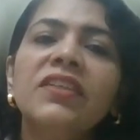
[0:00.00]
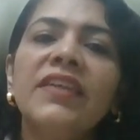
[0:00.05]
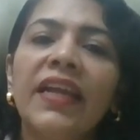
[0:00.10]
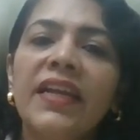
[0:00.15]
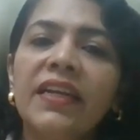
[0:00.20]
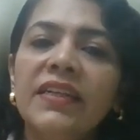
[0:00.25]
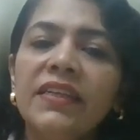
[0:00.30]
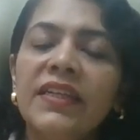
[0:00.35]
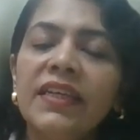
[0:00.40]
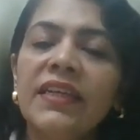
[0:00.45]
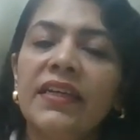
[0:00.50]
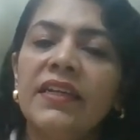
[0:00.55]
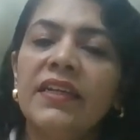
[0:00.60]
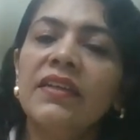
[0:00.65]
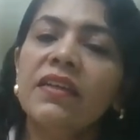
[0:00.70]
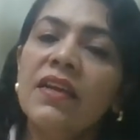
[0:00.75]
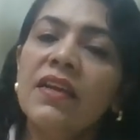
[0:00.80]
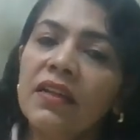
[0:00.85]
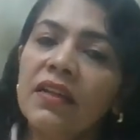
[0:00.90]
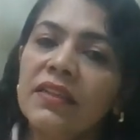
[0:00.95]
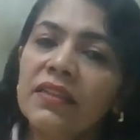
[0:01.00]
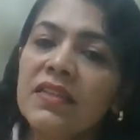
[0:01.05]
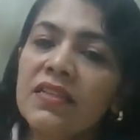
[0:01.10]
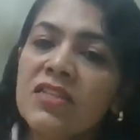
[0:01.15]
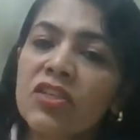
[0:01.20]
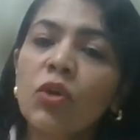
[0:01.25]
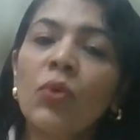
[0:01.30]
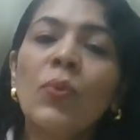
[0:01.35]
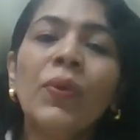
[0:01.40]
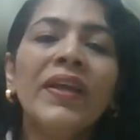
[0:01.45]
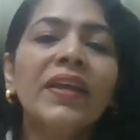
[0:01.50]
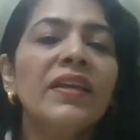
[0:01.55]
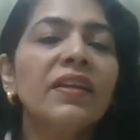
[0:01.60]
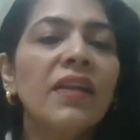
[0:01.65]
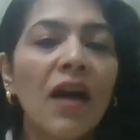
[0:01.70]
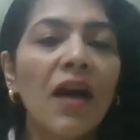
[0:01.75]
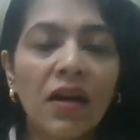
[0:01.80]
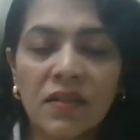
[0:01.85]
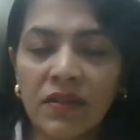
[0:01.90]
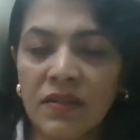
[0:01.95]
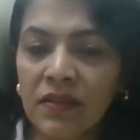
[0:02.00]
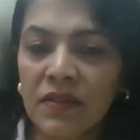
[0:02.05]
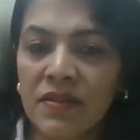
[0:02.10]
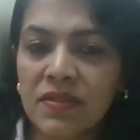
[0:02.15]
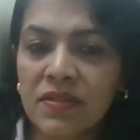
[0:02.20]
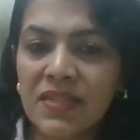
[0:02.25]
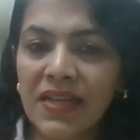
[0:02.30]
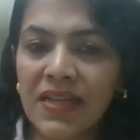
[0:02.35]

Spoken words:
dentine, the screwing in occurs,